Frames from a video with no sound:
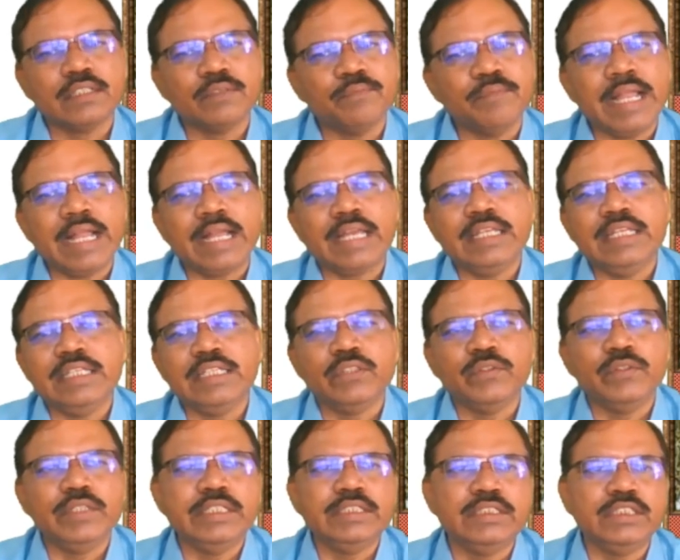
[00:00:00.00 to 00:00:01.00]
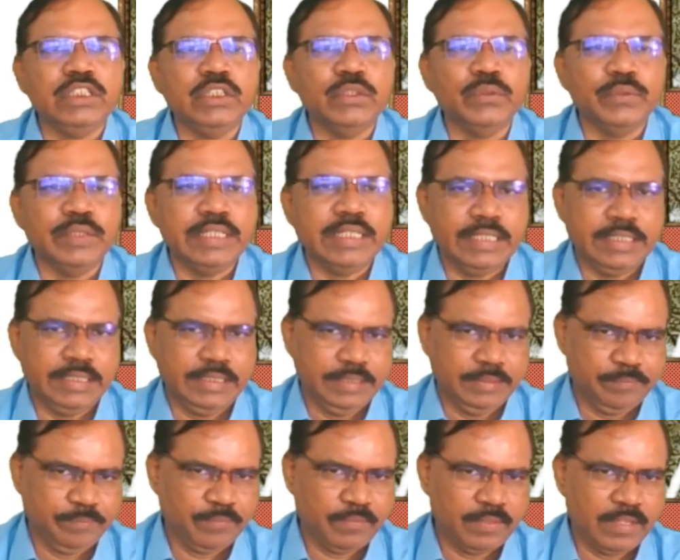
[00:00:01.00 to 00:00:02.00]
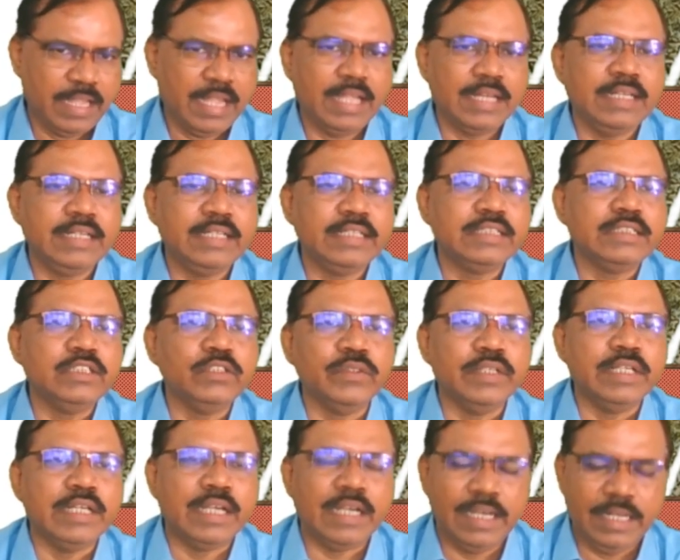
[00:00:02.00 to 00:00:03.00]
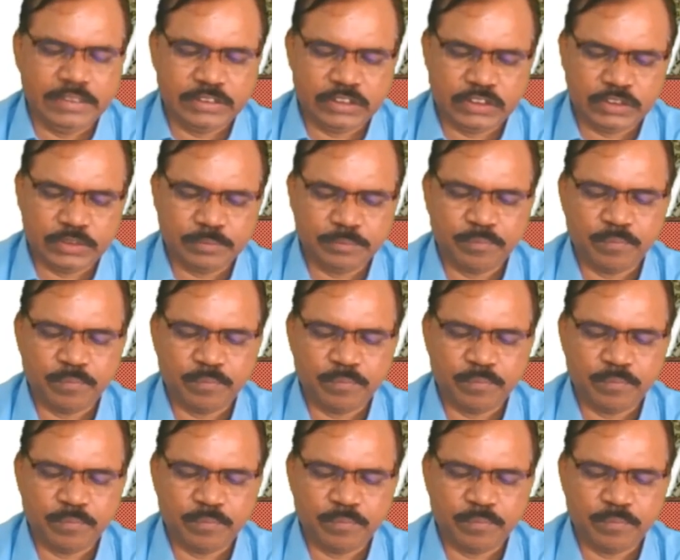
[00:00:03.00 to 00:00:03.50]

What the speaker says: magnitude is unity and it is unitless.